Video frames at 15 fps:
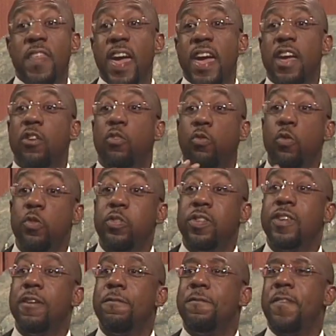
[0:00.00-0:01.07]
they
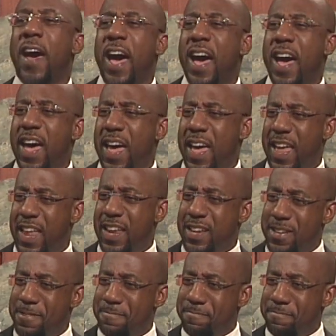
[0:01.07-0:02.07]
crucified